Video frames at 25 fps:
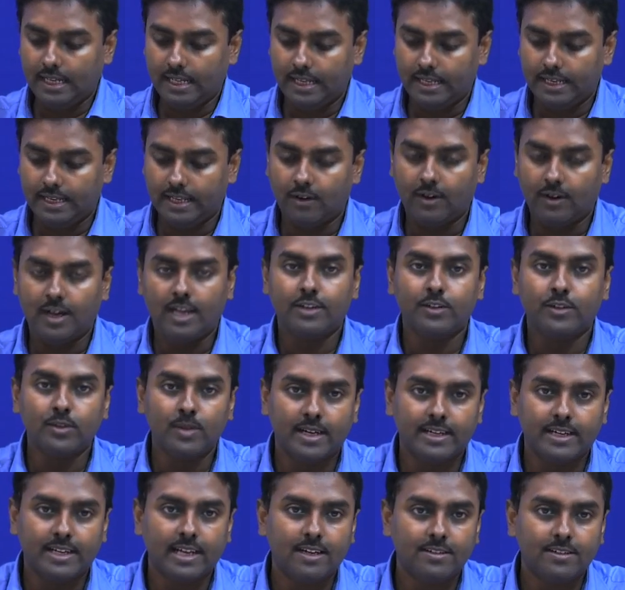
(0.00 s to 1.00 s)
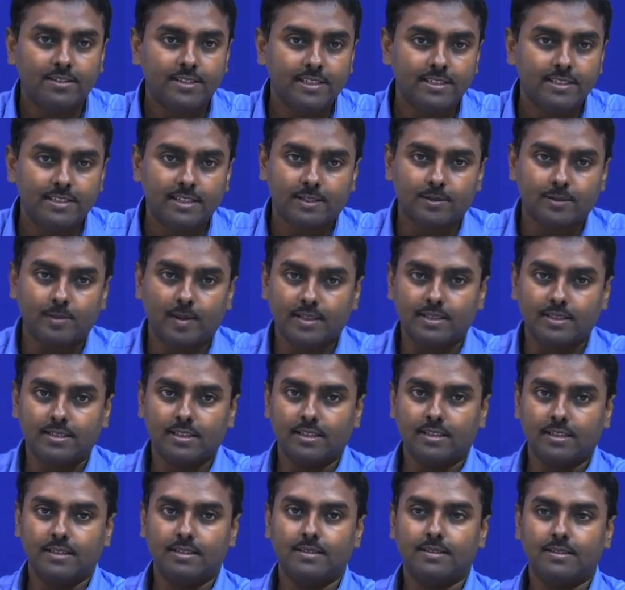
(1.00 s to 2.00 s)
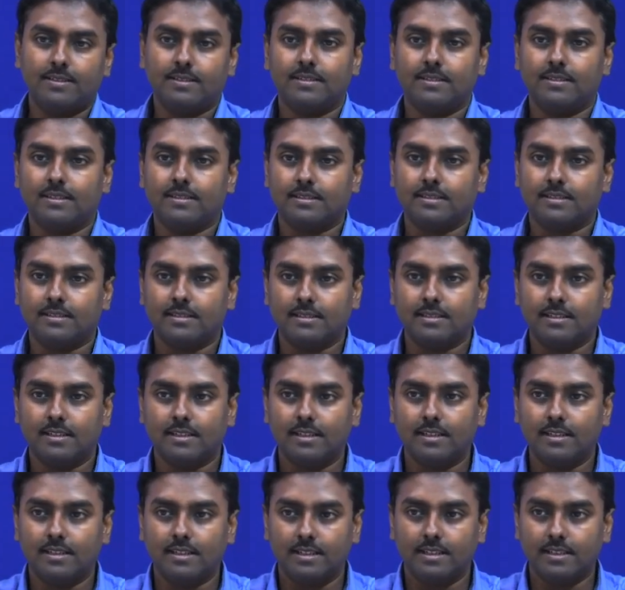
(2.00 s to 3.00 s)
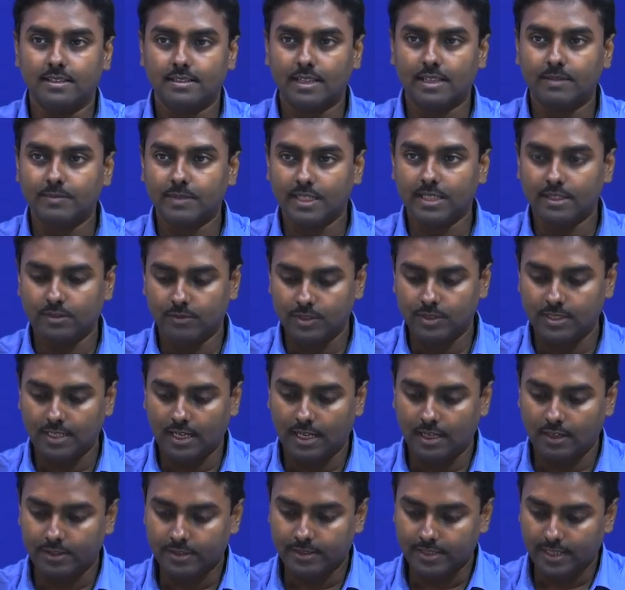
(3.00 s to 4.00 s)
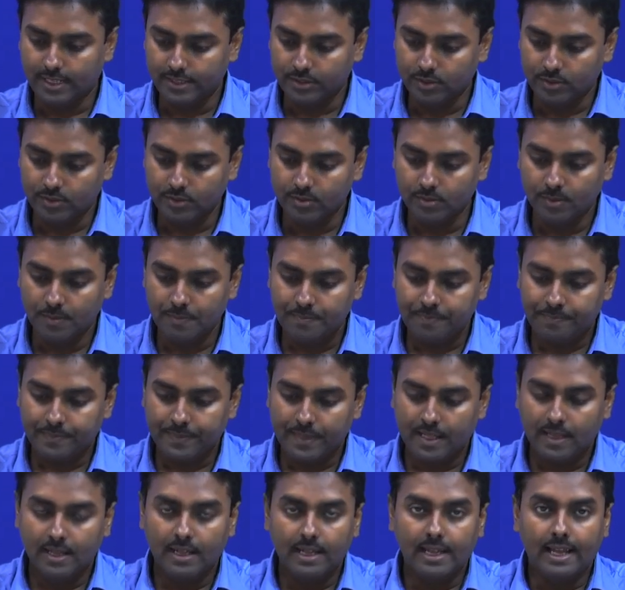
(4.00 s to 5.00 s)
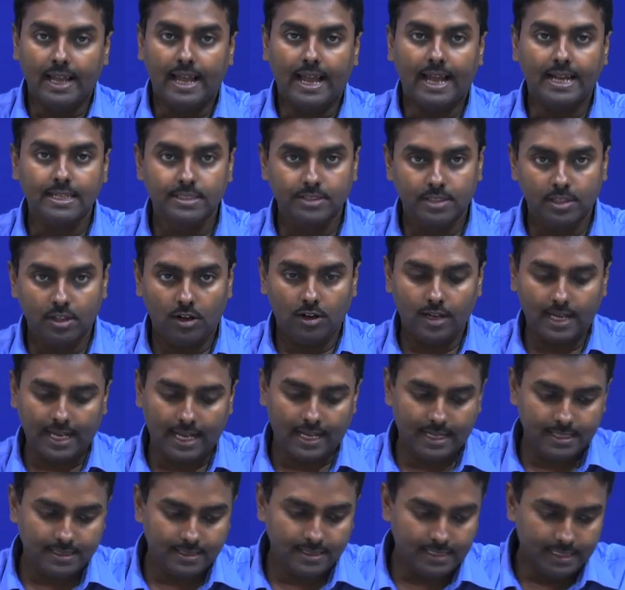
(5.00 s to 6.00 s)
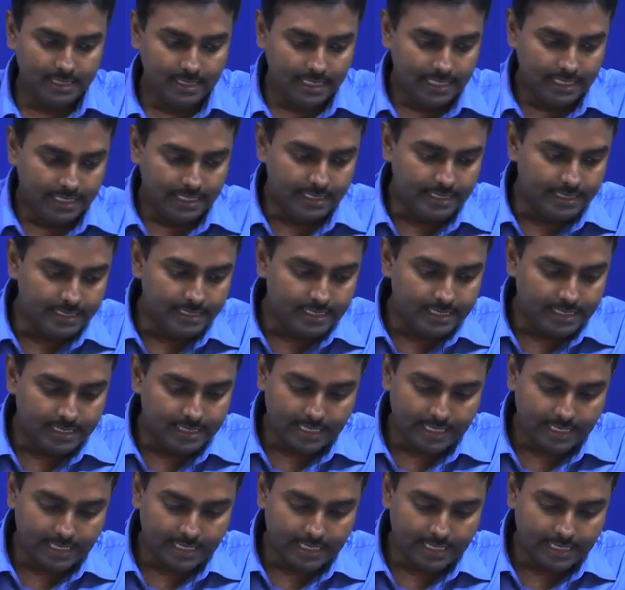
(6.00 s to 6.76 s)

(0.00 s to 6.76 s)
now I will do a Taylor series expansion, that is something which I will try to do. As long as this